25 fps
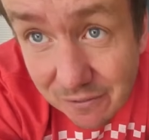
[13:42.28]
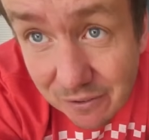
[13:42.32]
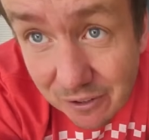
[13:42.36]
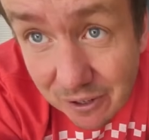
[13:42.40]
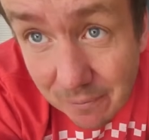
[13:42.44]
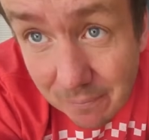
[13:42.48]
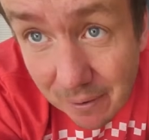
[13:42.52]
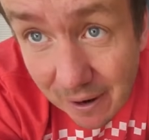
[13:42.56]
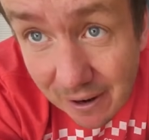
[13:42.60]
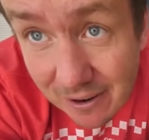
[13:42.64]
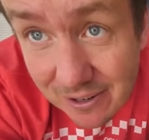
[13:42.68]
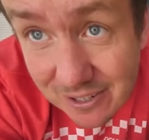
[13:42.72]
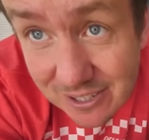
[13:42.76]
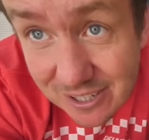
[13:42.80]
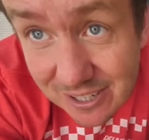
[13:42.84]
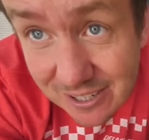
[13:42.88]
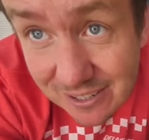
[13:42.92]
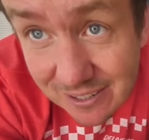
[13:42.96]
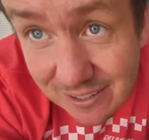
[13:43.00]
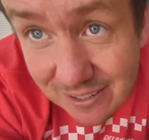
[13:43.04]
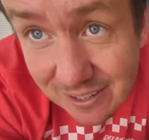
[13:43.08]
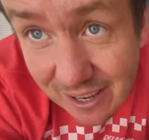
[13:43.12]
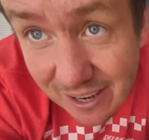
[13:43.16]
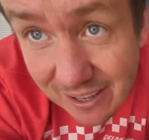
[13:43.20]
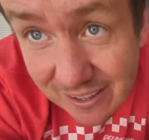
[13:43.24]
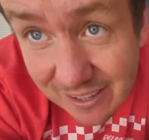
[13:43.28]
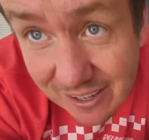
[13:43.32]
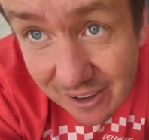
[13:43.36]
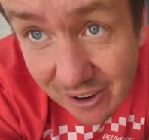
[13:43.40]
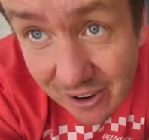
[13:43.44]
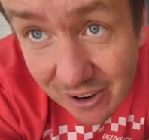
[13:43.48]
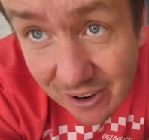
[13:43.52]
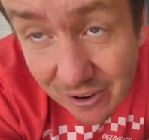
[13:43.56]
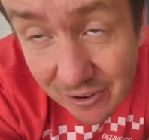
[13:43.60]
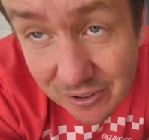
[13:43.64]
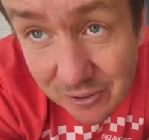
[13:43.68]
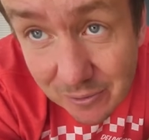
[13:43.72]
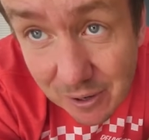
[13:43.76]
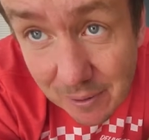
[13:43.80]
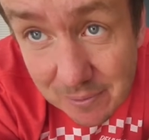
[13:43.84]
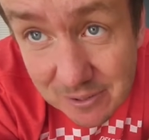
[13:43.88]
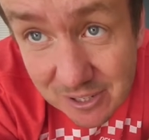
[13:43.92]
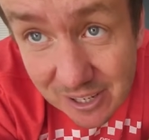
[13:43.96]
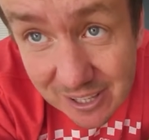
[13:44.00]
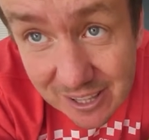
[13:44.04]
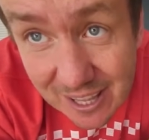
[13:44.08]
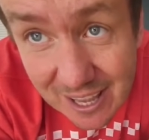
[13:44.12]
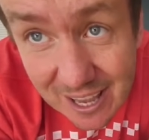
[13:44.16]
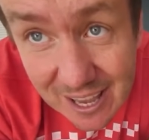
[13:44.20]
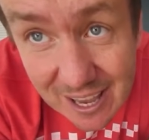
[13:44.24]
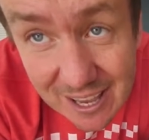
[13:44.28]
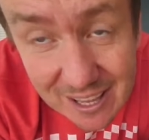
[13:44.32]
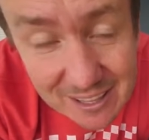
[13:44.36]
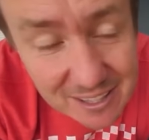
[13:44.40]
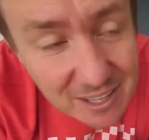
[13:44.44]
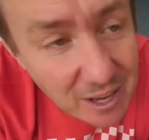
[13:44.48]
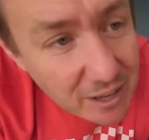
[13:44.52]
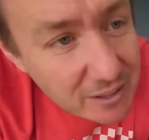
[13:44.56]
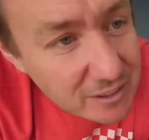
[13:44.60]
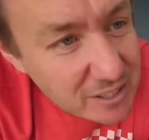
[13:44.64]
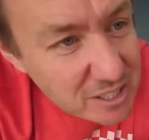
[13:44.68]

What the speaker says: for comparison, here they are on the website there.